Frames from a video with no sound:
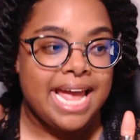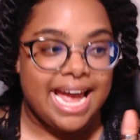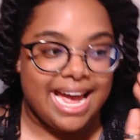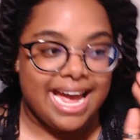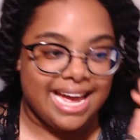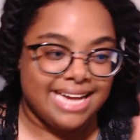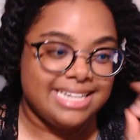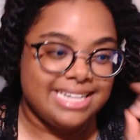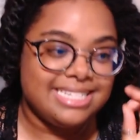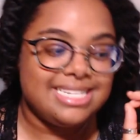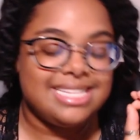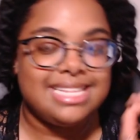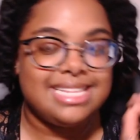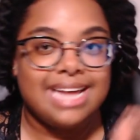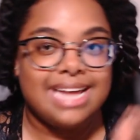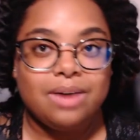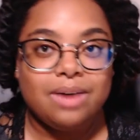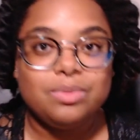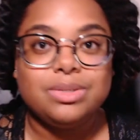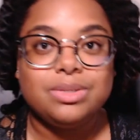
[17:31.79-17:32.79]
And
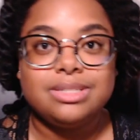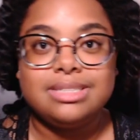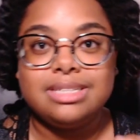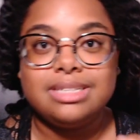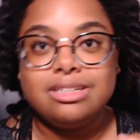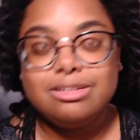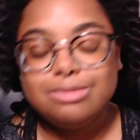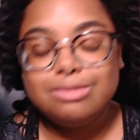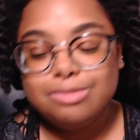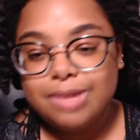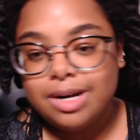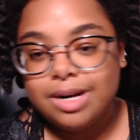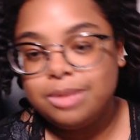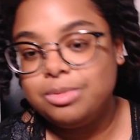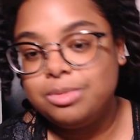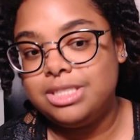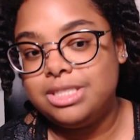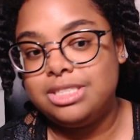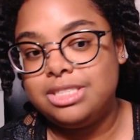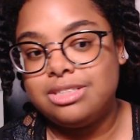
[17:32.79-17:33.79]
that was
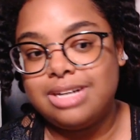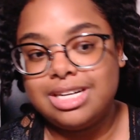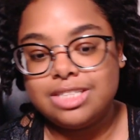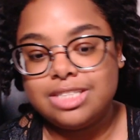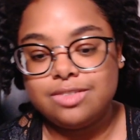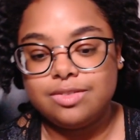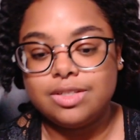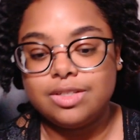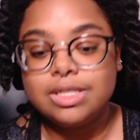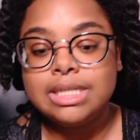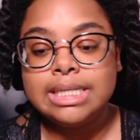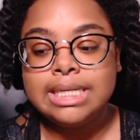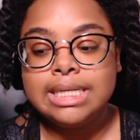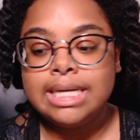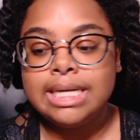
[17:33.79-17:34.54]
incredibly stressful.